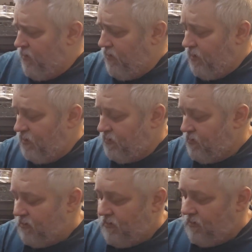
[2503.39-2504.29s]
And
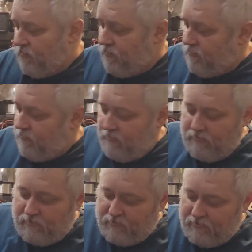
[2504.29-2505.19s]
the
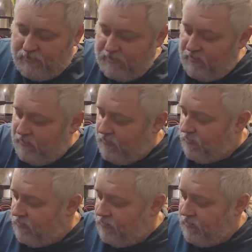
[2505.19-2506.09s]
other thing,
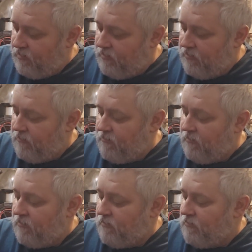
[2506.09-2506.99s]
let's see here.
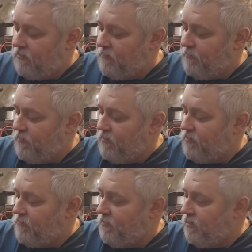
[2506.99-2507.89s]
Let's put this
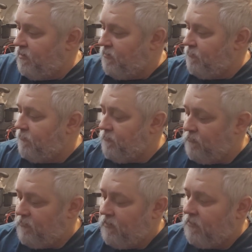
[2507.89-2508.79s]
away.
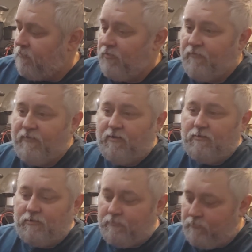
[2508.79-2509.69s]

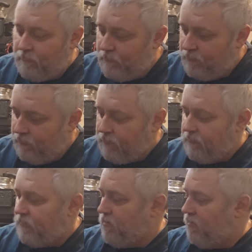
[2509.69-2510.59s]
Perfect.
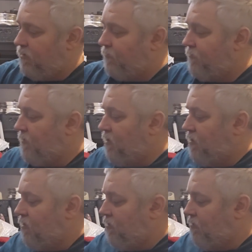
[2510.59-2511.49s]
Okay.
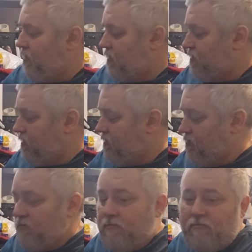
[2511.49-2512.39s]
Oh yes, and
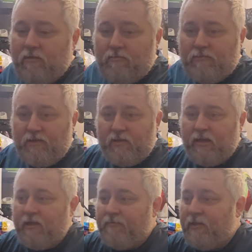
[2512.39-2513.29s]
then I think I
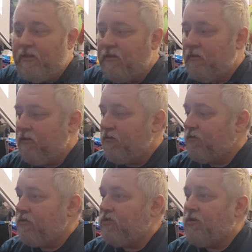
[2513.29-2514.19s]
have that in there
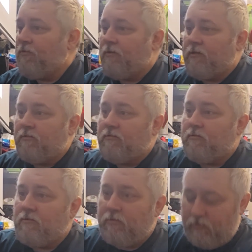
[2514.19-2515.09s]
to show it.
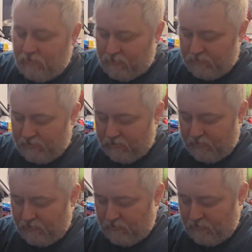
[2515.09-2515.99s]

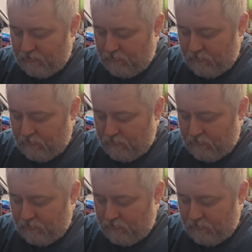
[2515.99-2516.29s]
Here.